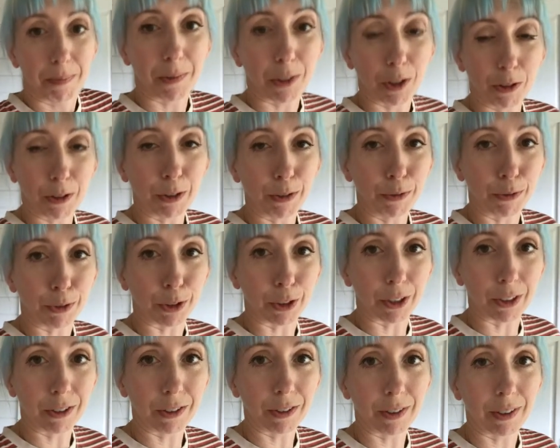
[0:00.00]
your own
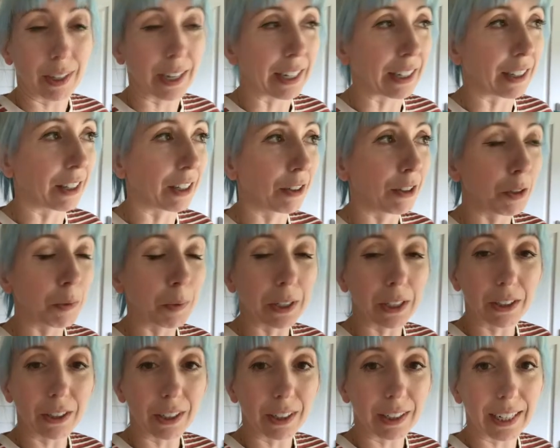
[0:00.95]
voice. And the only
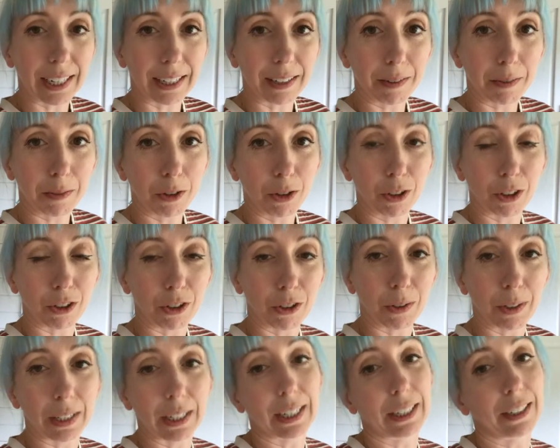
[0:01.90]
way you're going to get good at
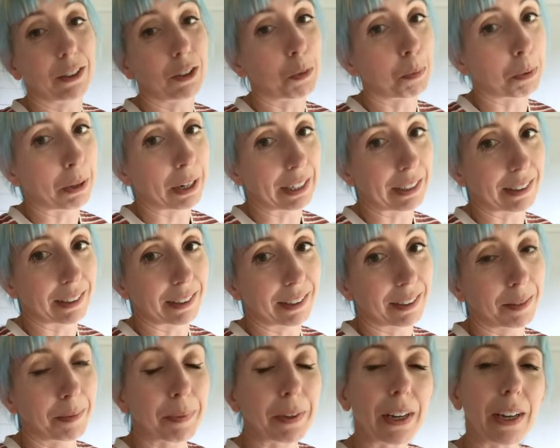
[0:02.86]
doing that is to
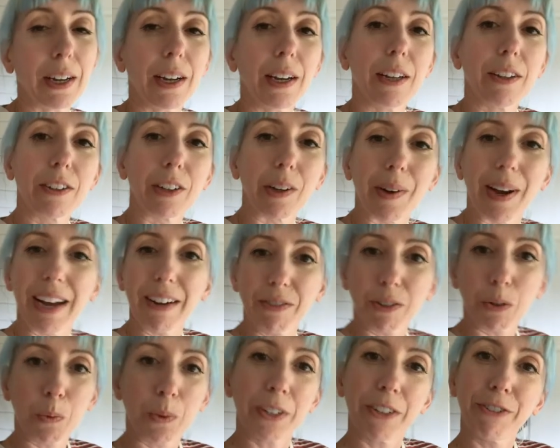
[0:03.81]
practice. So have
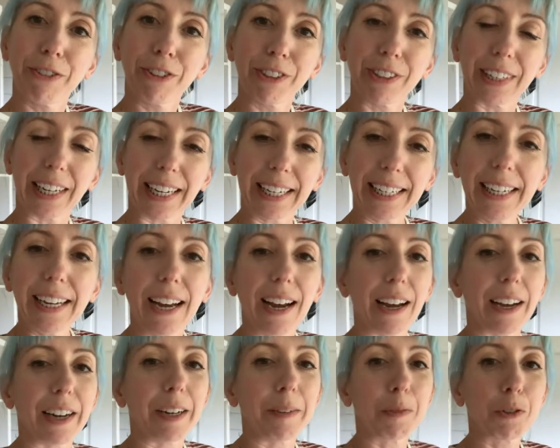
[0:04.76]
a wonderful day.
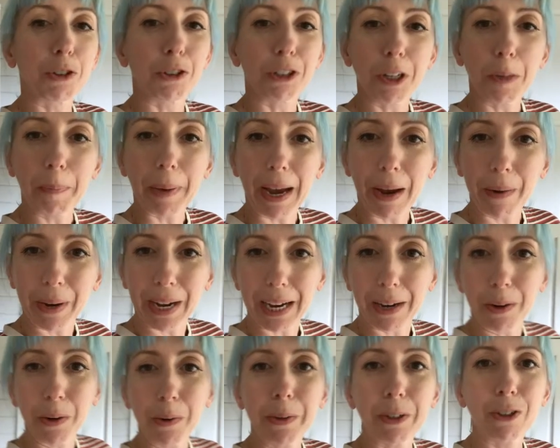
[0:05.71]
Join the Power
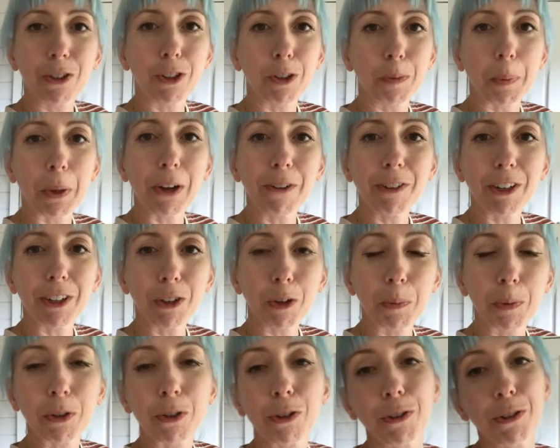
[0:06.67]
Hour, which is the perfect
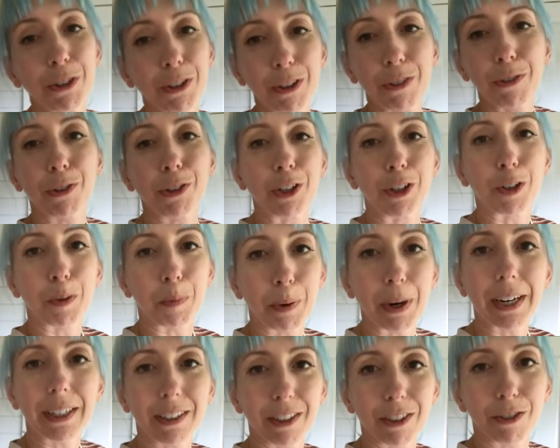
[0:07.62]
opportunity for you to
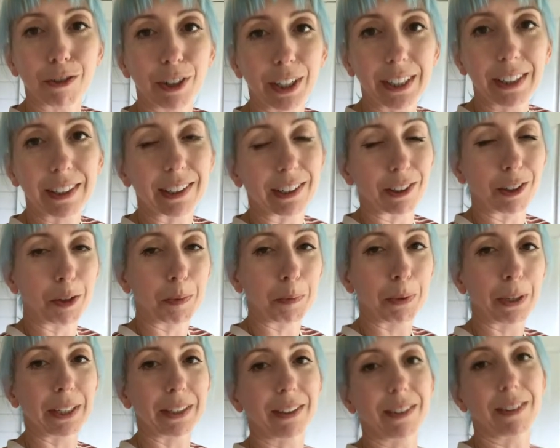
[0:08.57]
practice writing a lot and
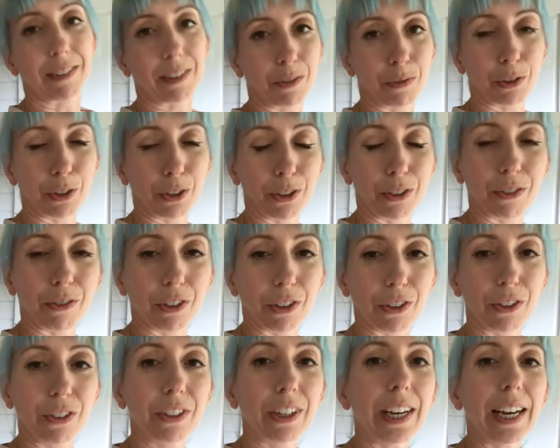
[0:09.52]
practice this voice of
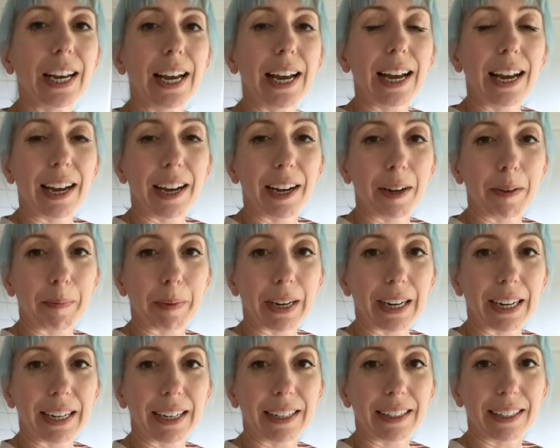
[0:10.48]
yours.
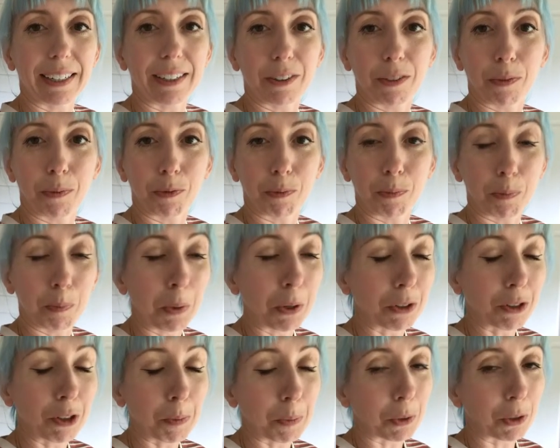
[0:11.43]
And it's
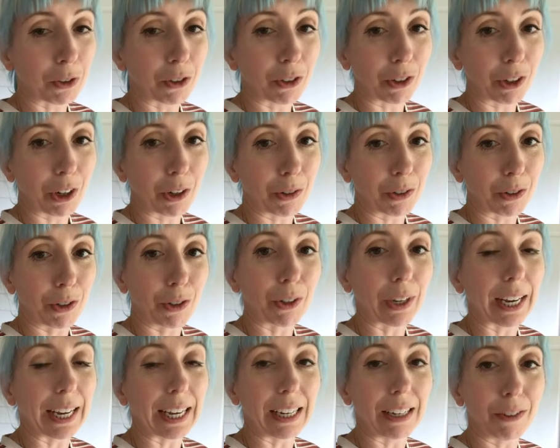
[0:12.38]

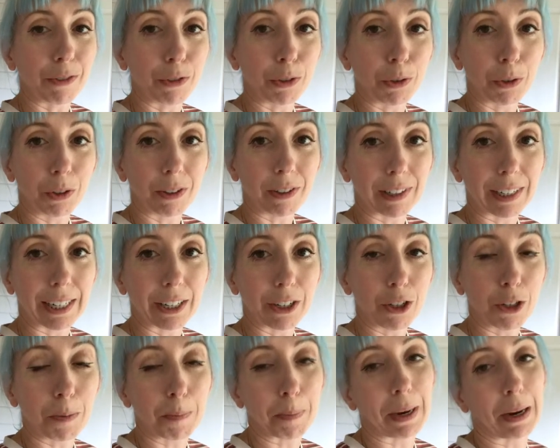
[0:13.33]

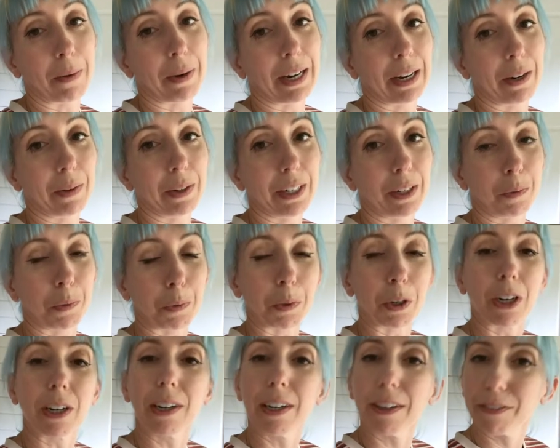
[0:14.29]
moxiebooks.co.uk/powerhour. And we
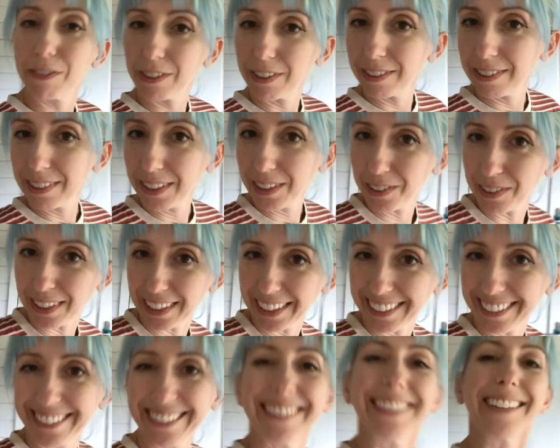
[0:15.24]
would love to see you
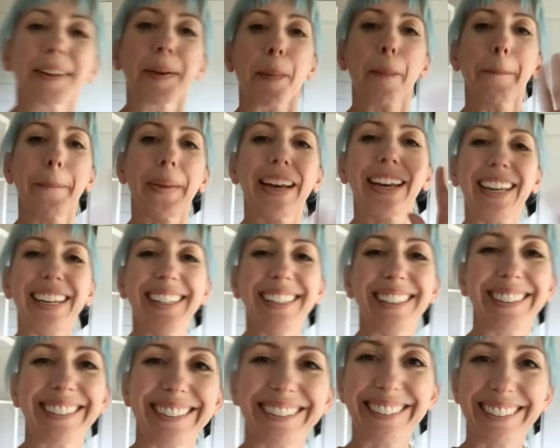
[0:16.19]
there.
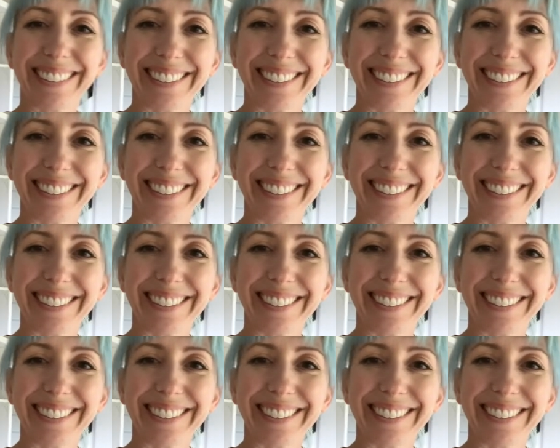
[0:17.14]
Bye.